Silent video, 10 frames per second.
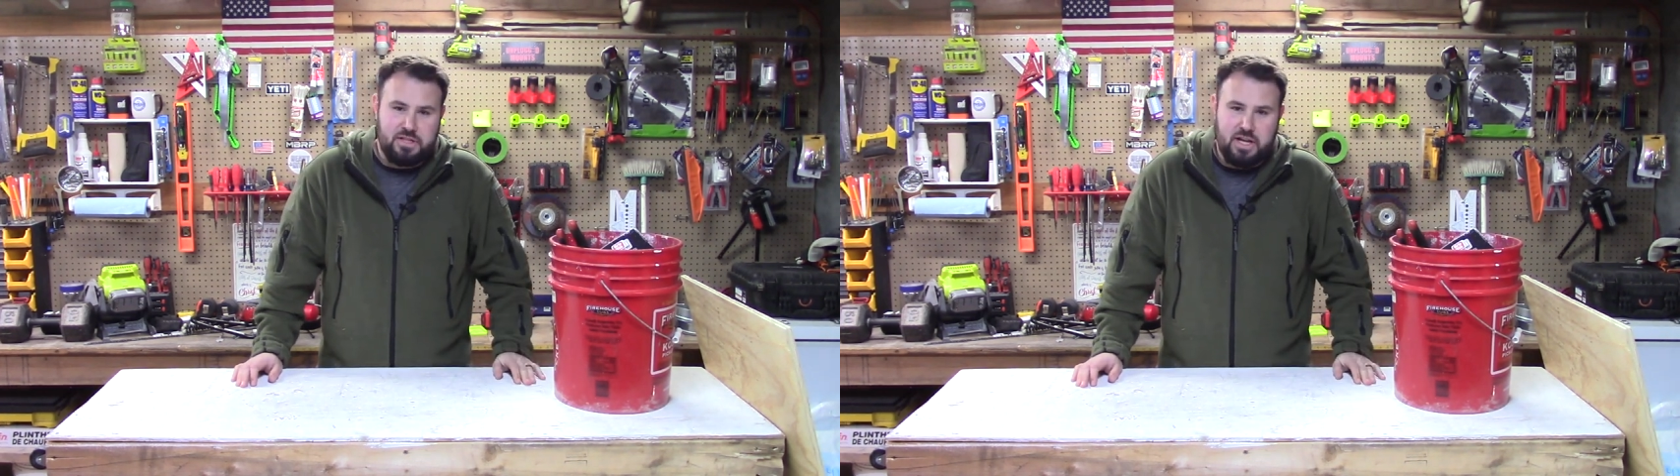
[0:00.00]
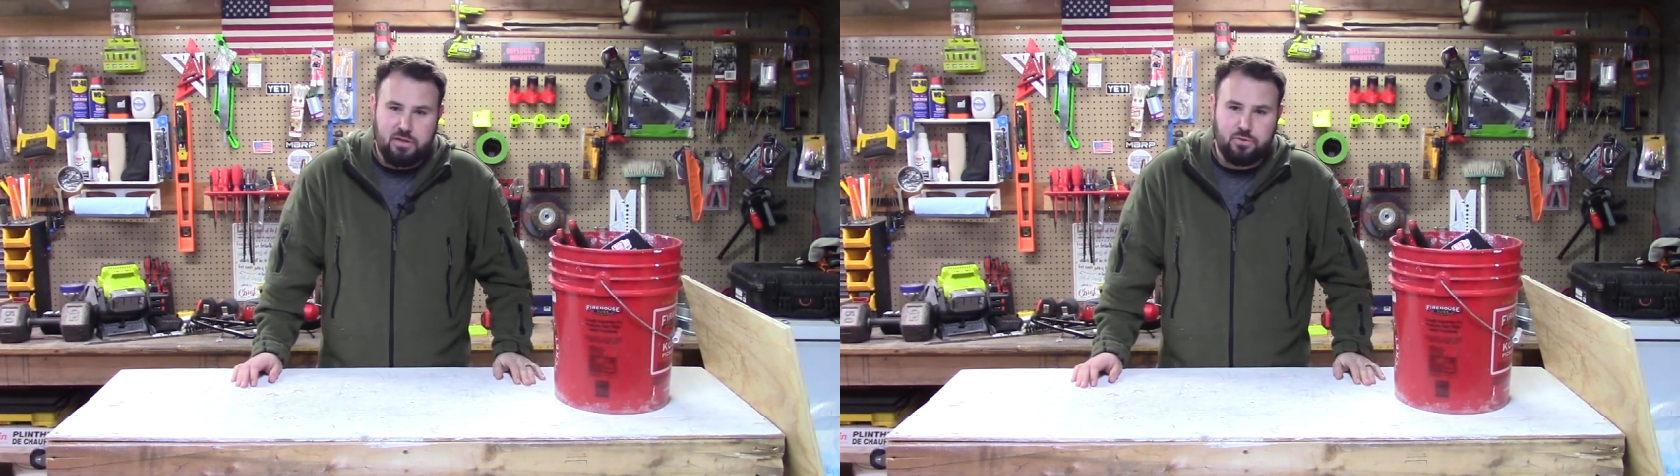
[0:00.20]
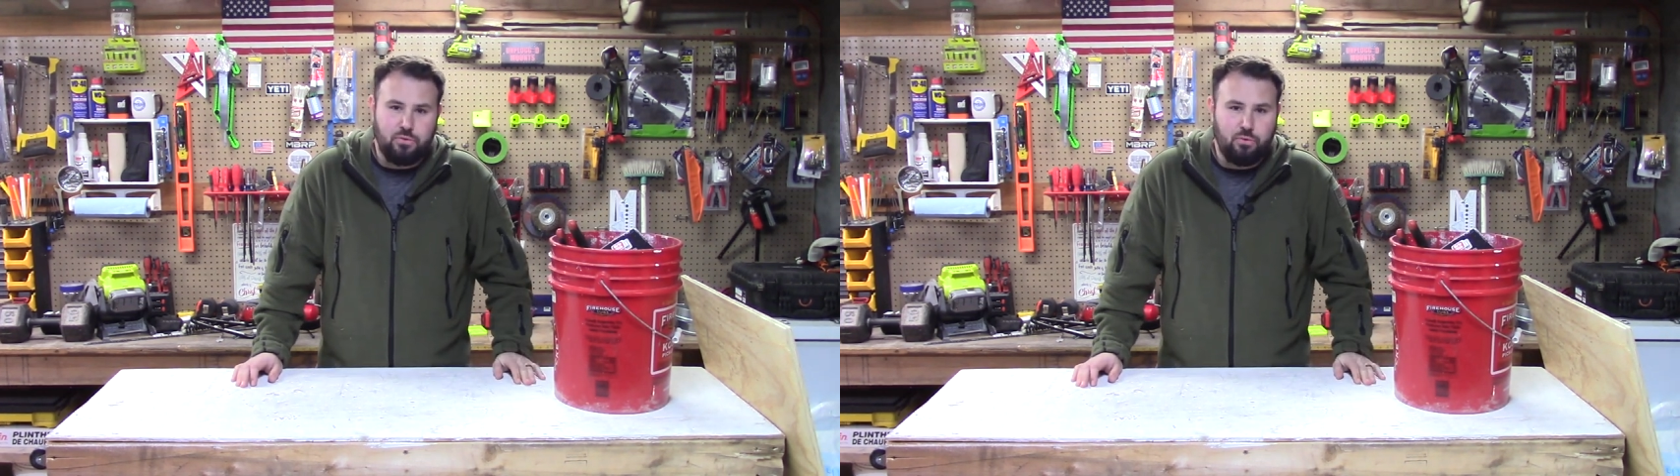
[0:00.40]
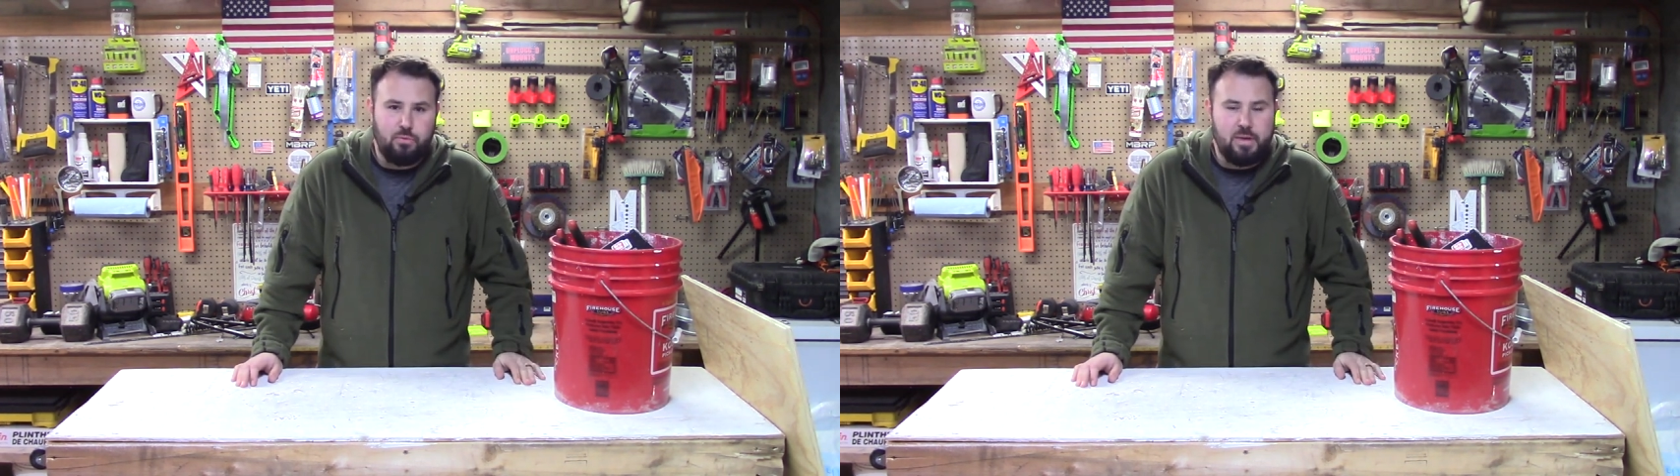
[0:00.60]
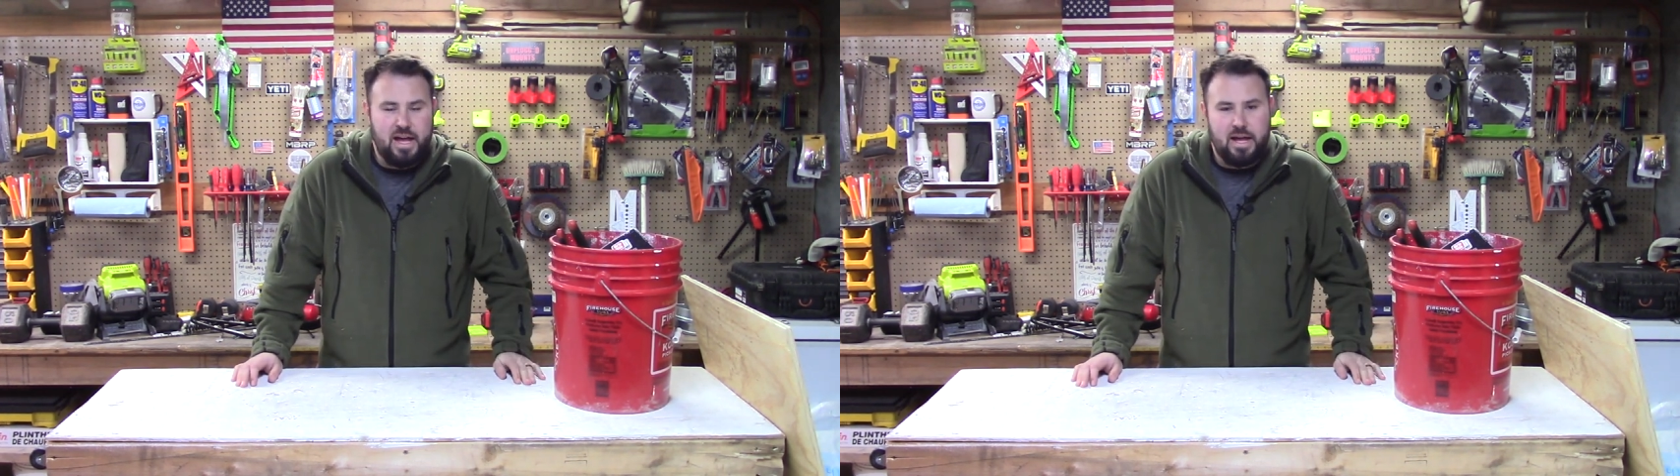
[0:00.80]
to take a tool
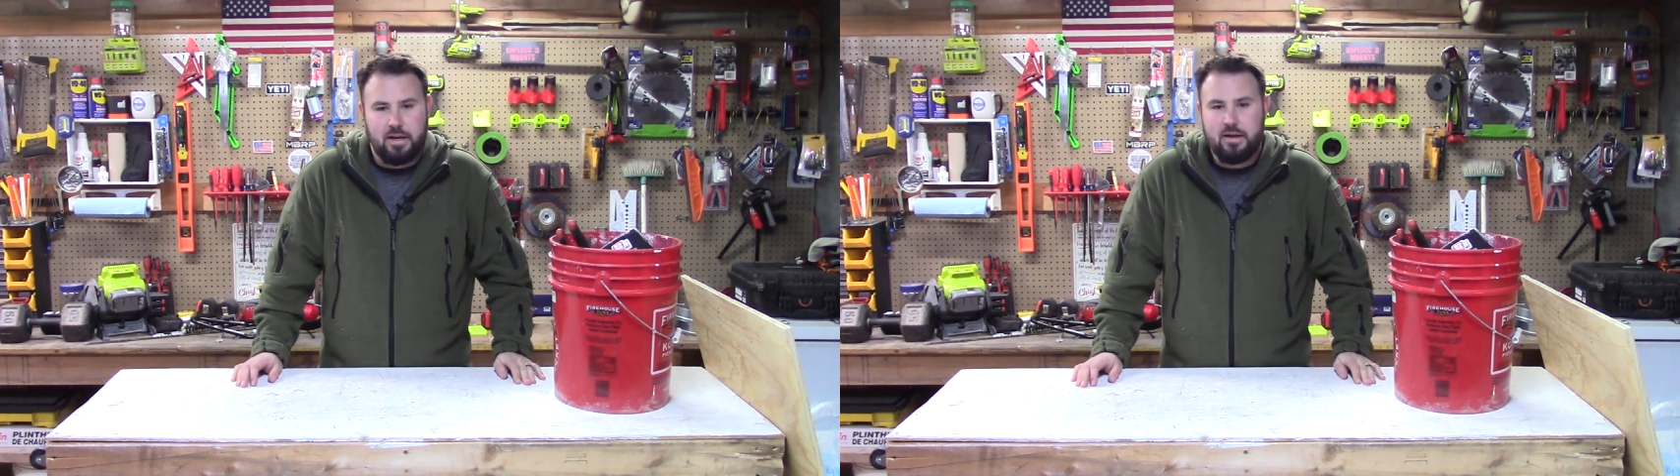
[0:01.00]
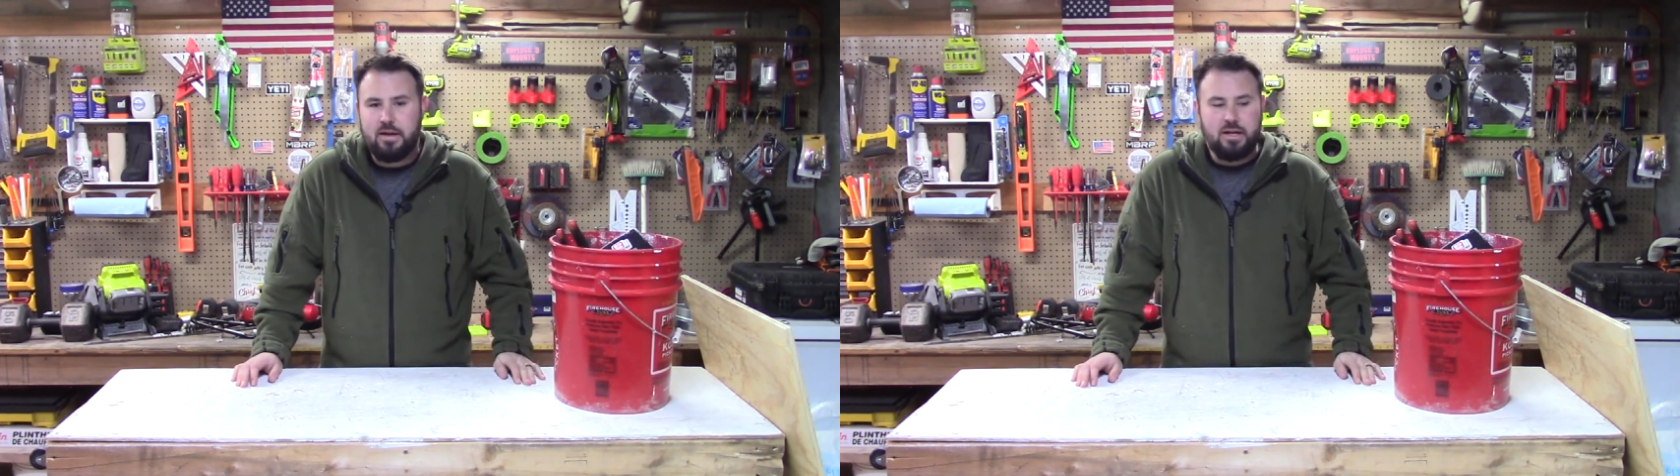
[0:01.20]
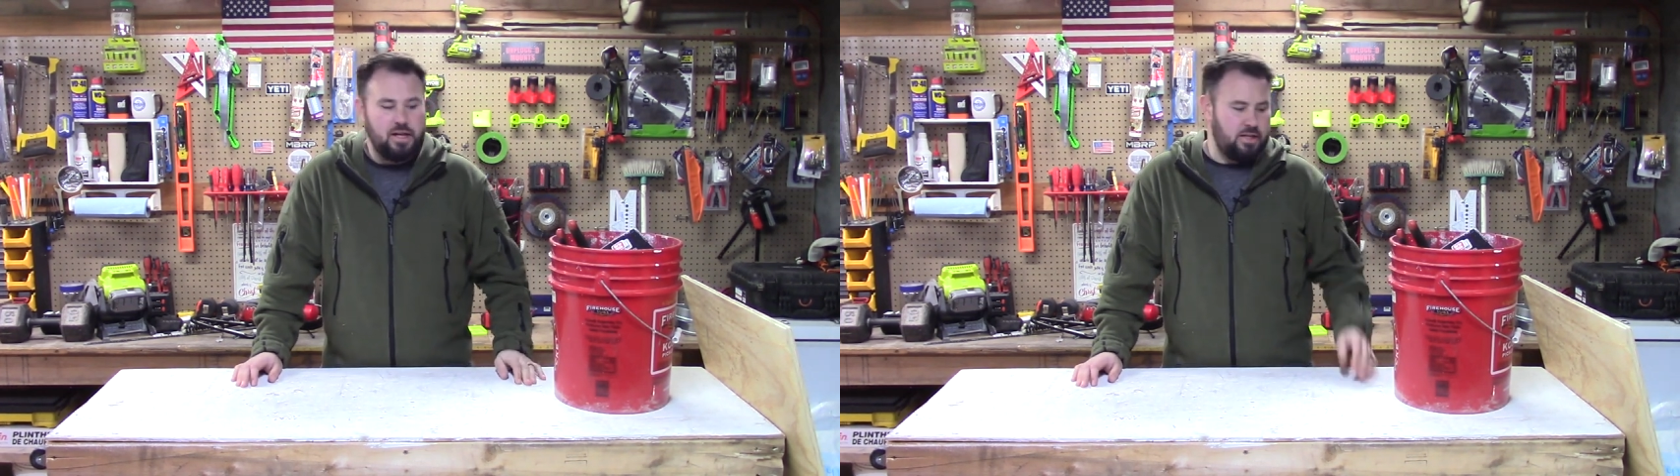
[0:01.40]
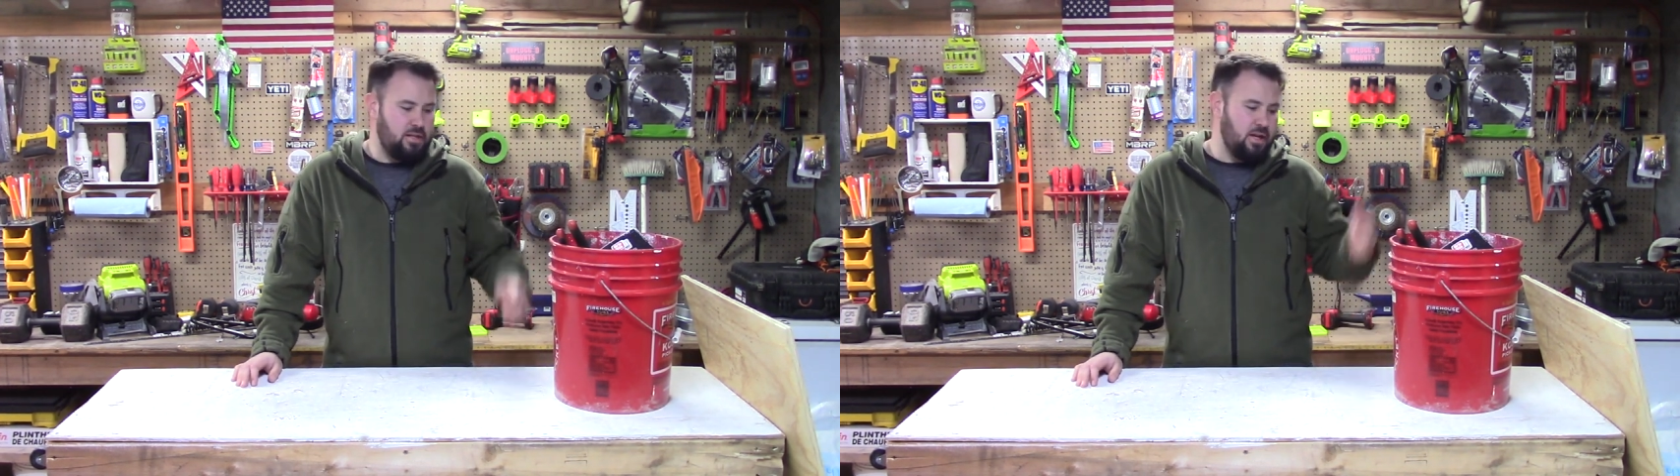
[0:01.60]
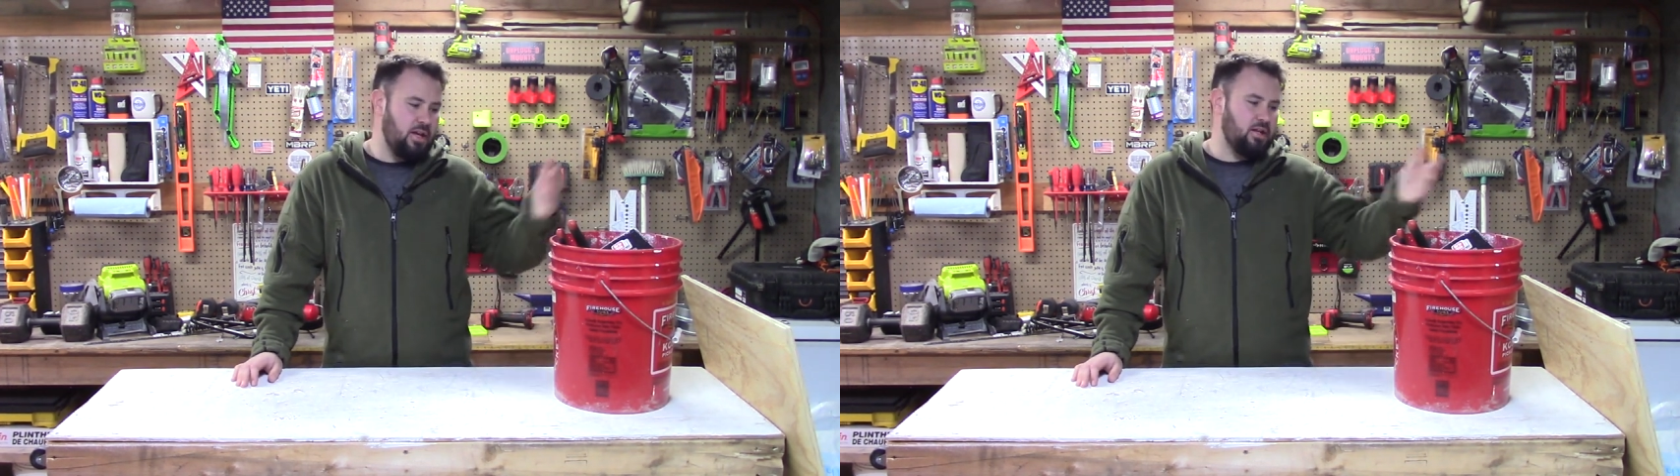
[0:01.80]
bag
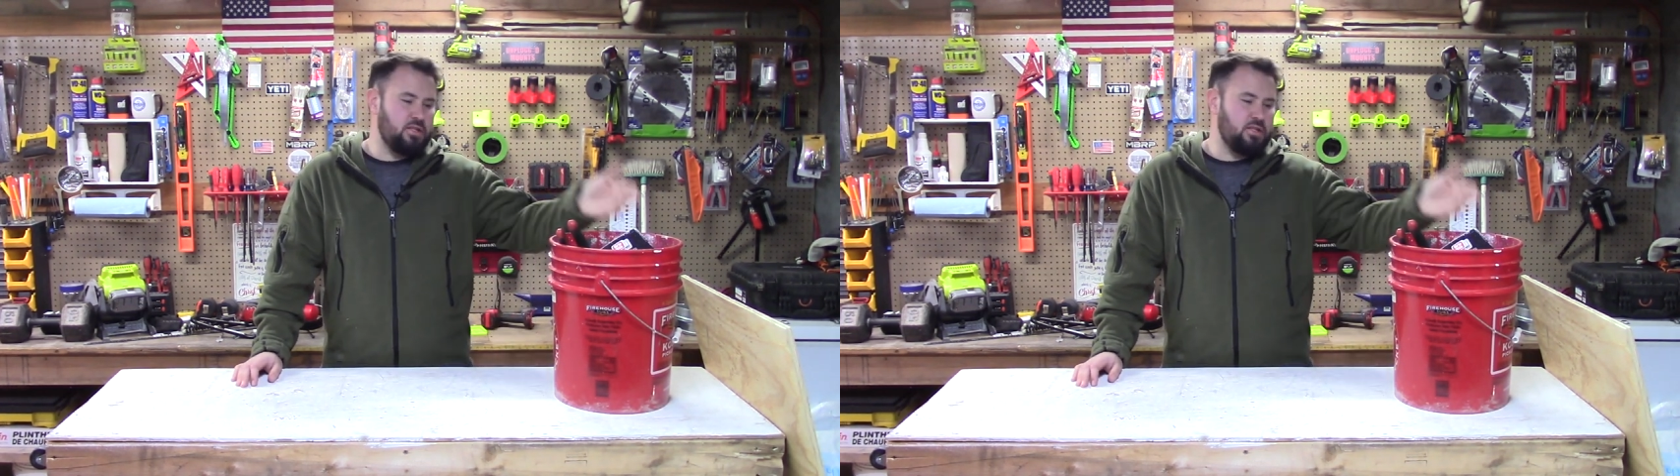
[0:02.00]
and then a